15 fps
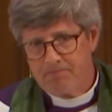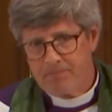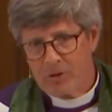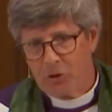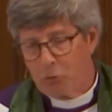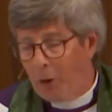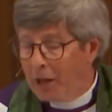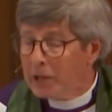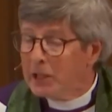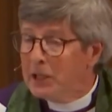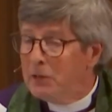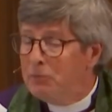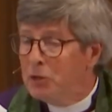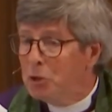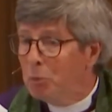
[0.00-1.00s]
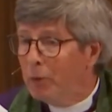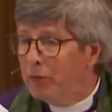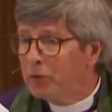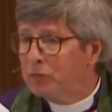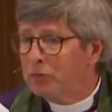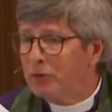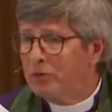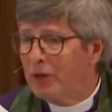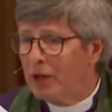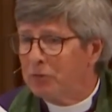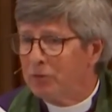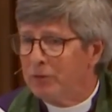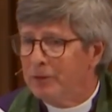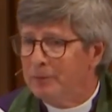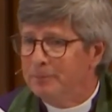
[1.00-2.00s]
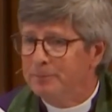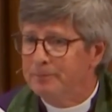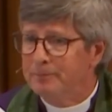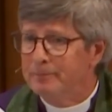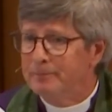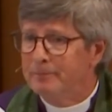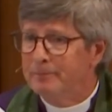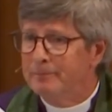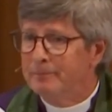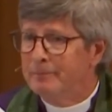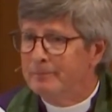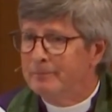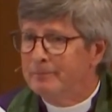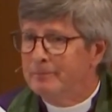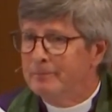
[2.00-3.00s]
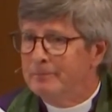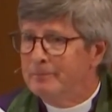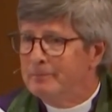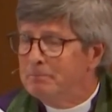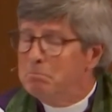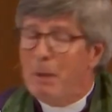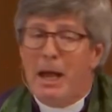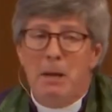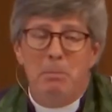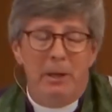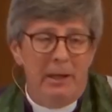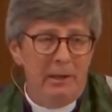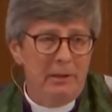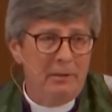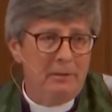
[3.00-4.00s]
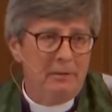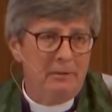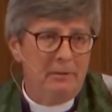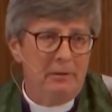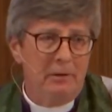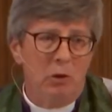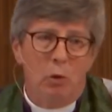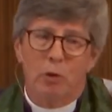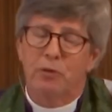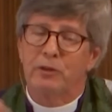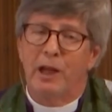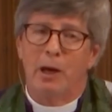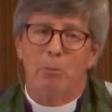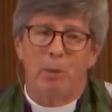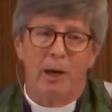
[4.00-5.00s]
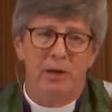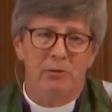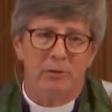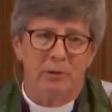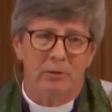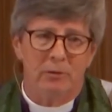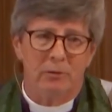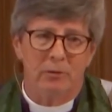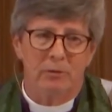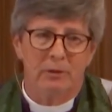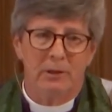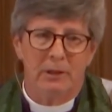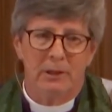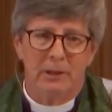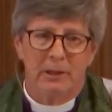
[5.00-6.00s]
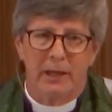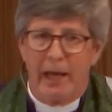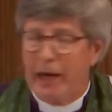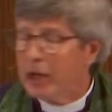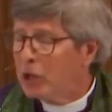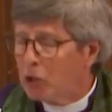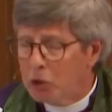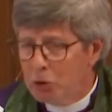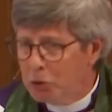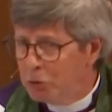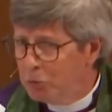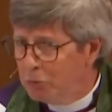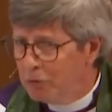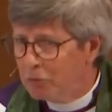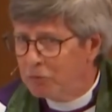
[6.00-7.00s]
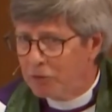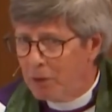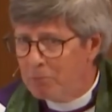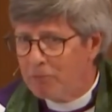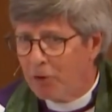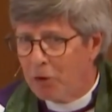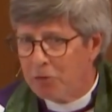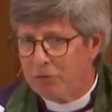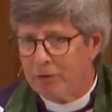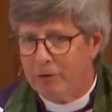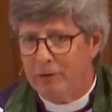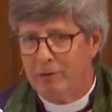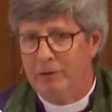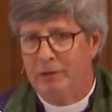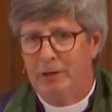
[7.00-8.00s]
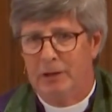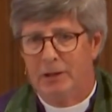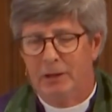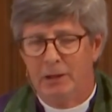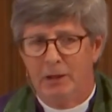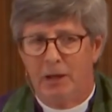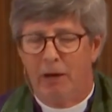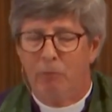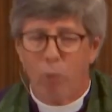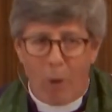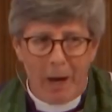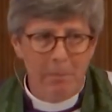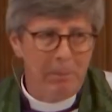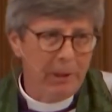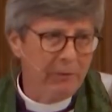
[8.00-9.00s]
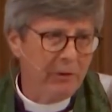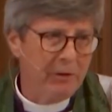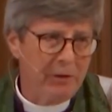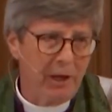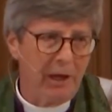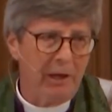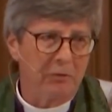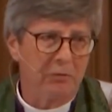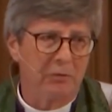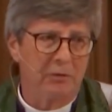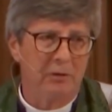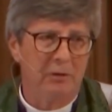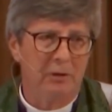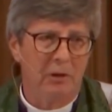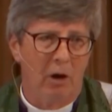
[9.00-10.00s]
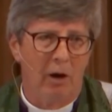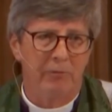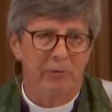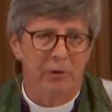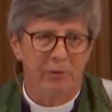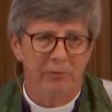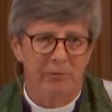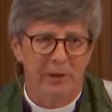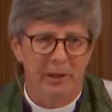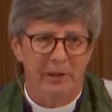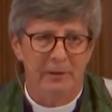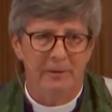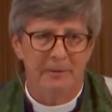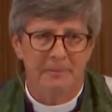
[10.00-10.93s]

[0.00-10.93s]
So I leave you with this suggestion. Maybe your celebrations can include some version of wiping the dust off your feet